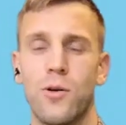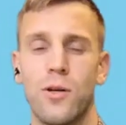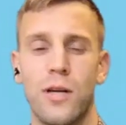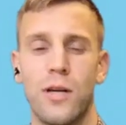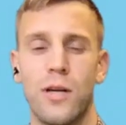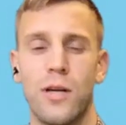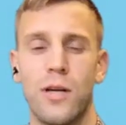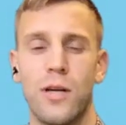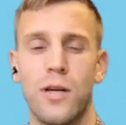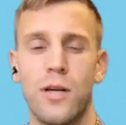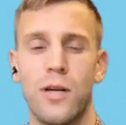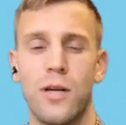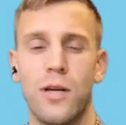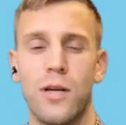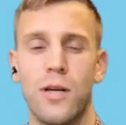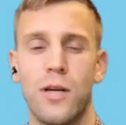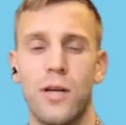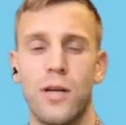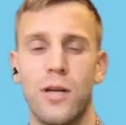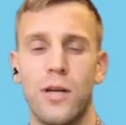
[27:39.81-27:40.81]
Gary from
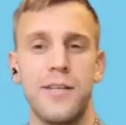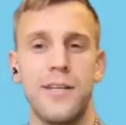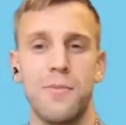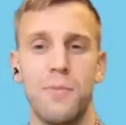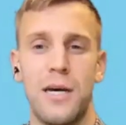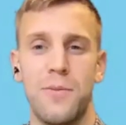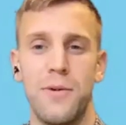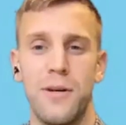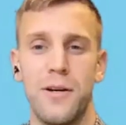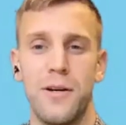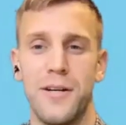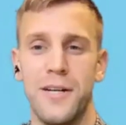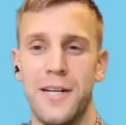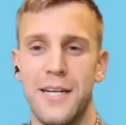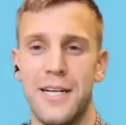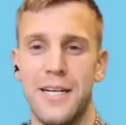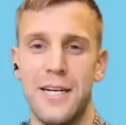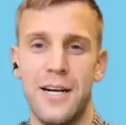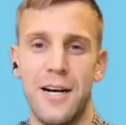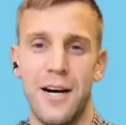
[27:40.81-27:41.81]
PE, I think maybe are
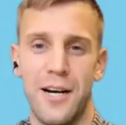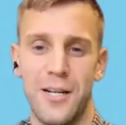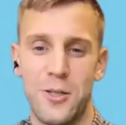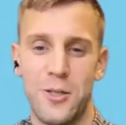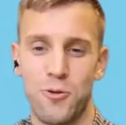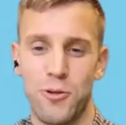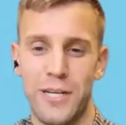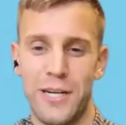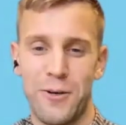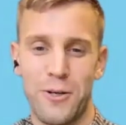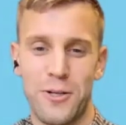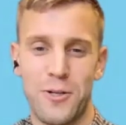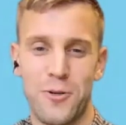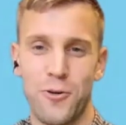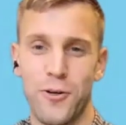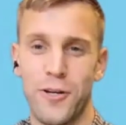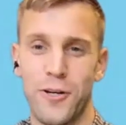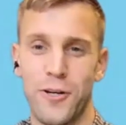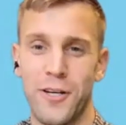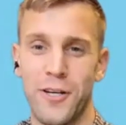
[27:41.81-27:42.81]
on 3 out of
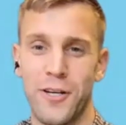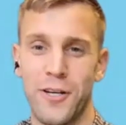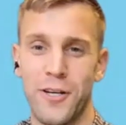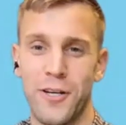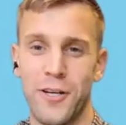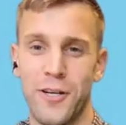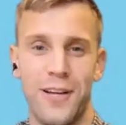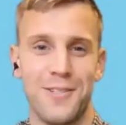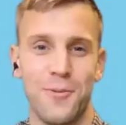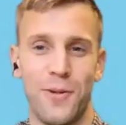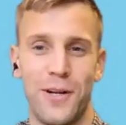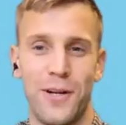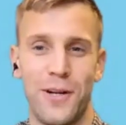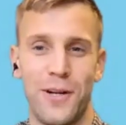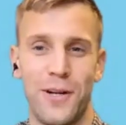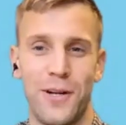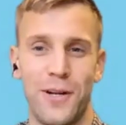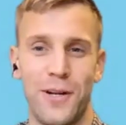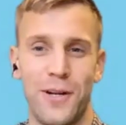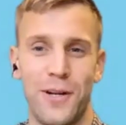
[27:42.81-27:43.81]
3. Sarah, let someone out.